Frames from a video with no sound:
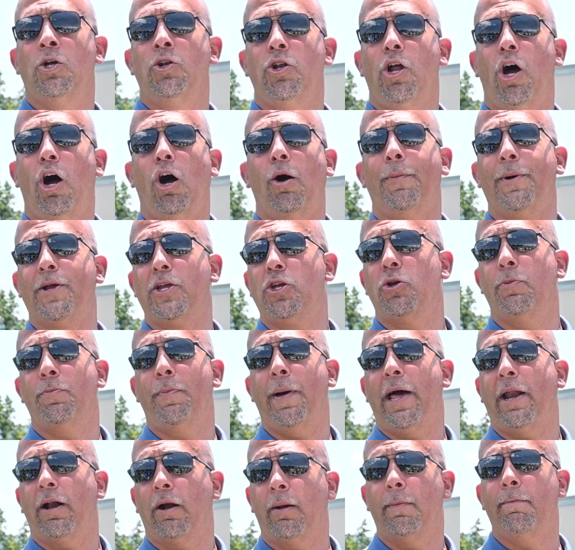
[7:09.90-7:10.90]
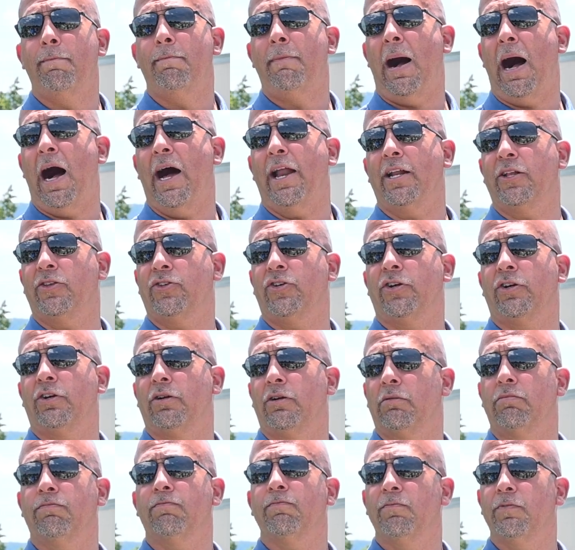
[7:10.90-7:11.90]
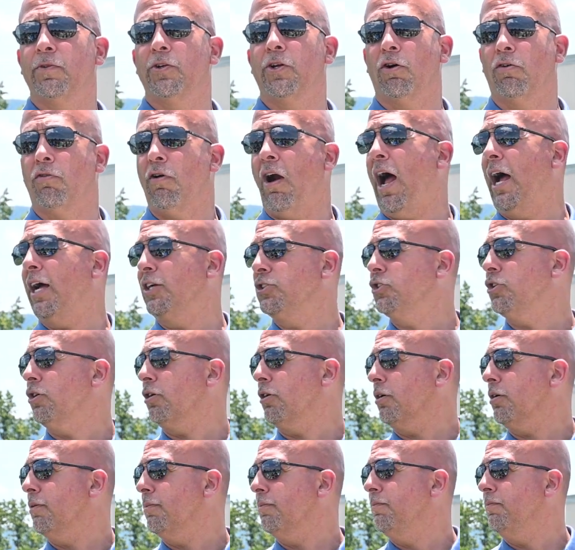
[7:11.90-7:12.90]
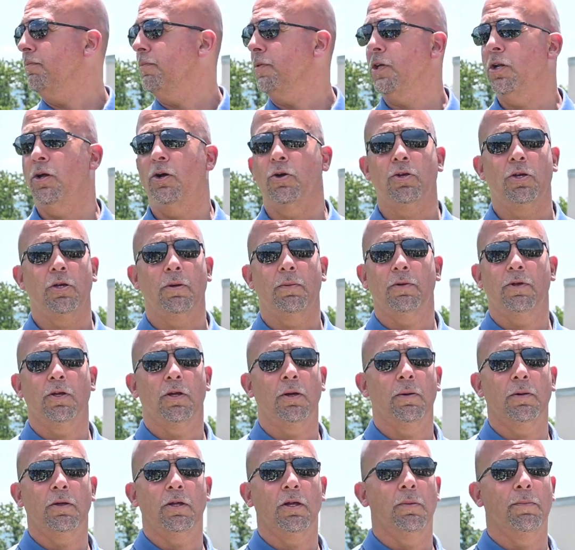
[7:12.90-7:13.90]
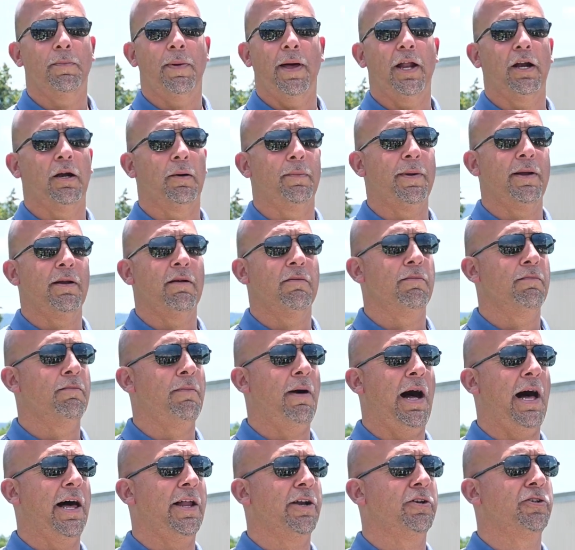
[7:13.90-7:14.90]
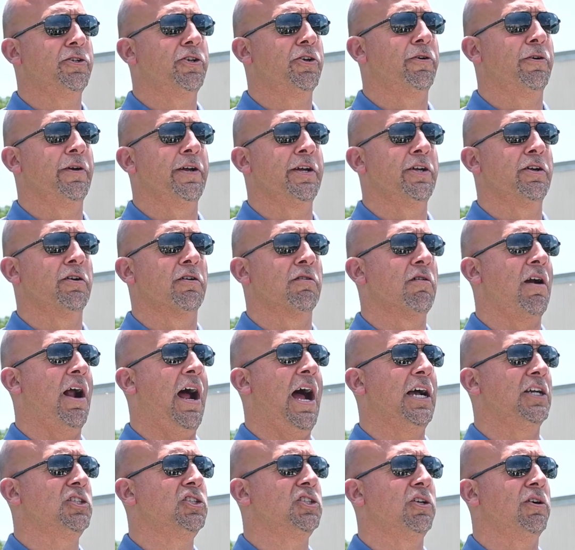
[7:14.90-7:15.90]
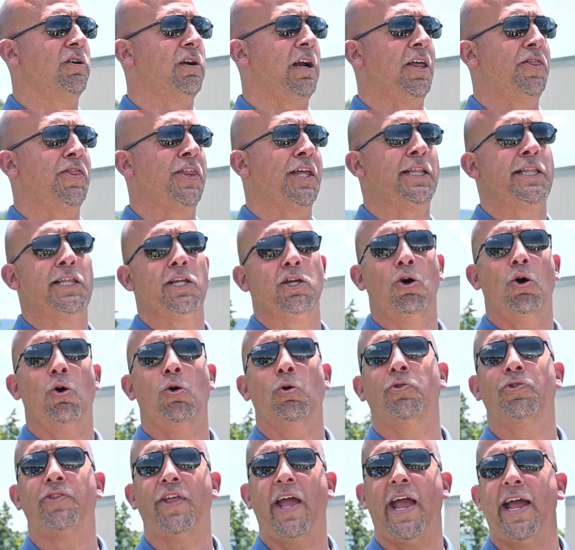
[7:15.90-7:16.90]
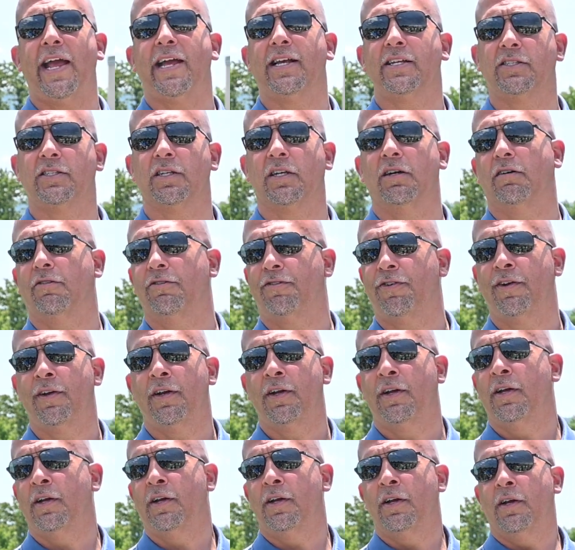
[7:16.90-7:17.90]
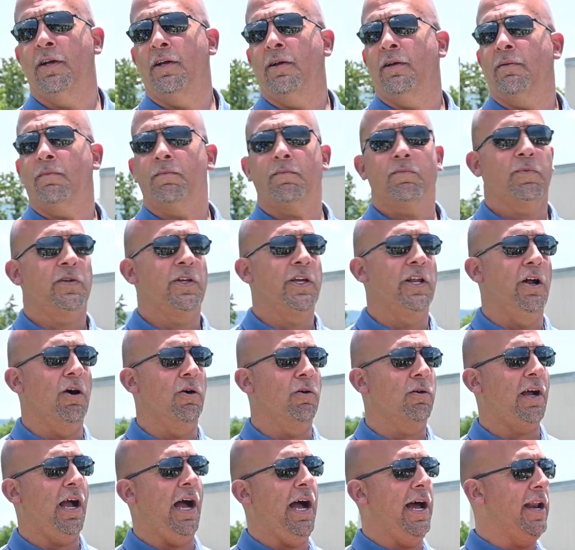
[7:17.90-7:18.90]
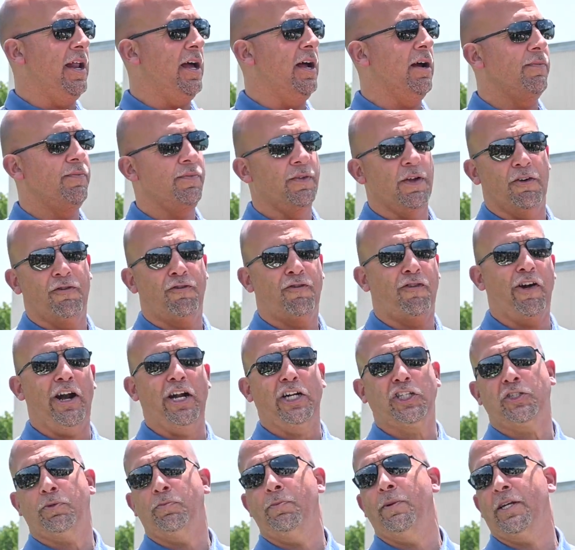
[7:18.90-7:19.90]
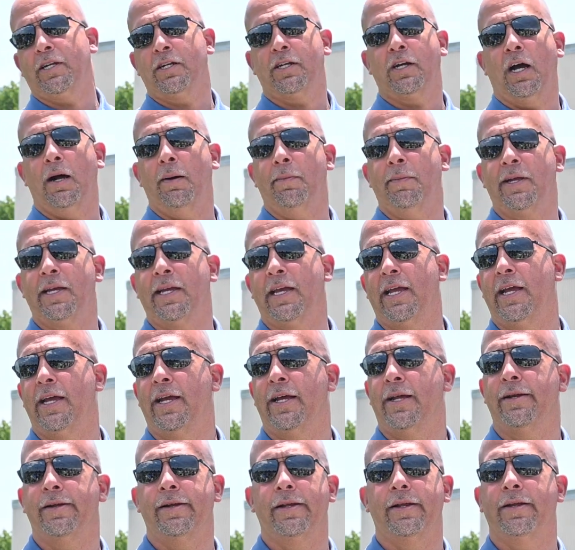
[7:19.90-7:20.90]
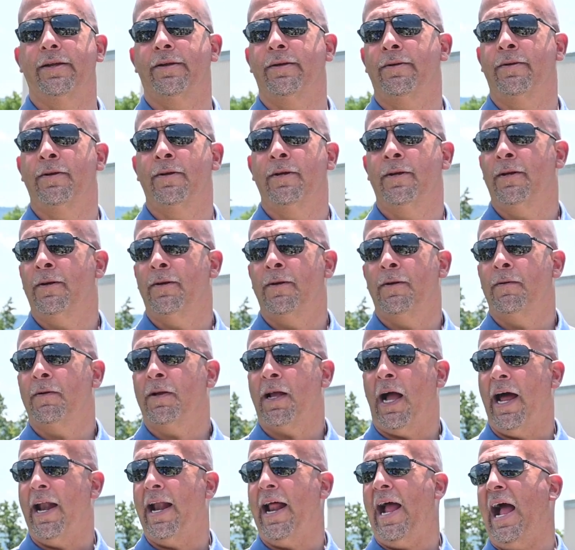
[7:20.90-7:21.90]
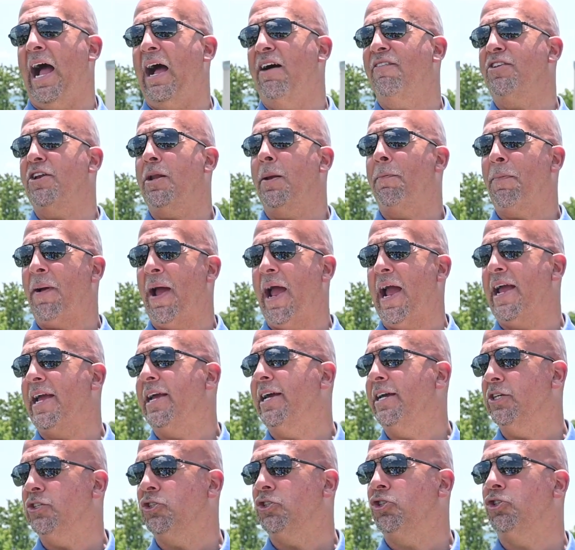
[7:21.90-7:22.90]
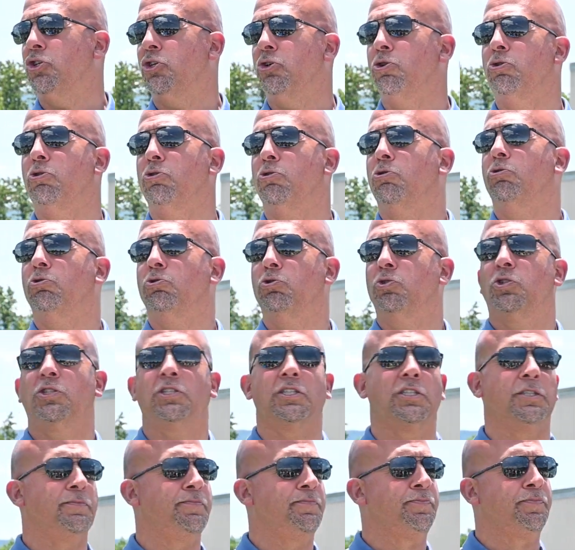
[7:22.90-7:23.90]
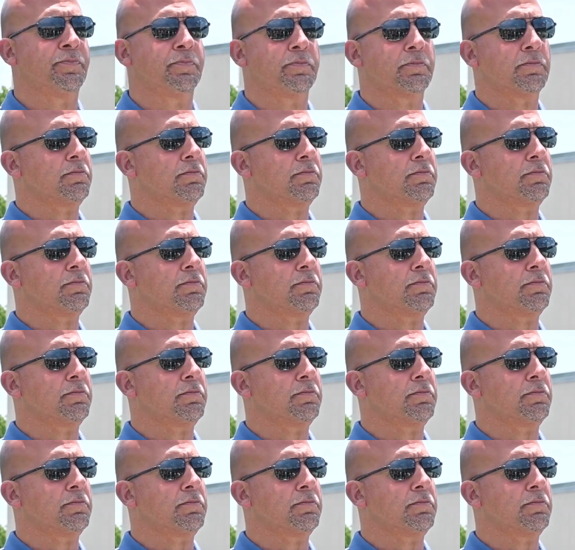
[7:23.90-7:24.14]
No, but you better monitor your roster. You know, you better be monitoring your roster. And I think the old days of, you know, kind of a freshman coming in and kind of having to pay his dues and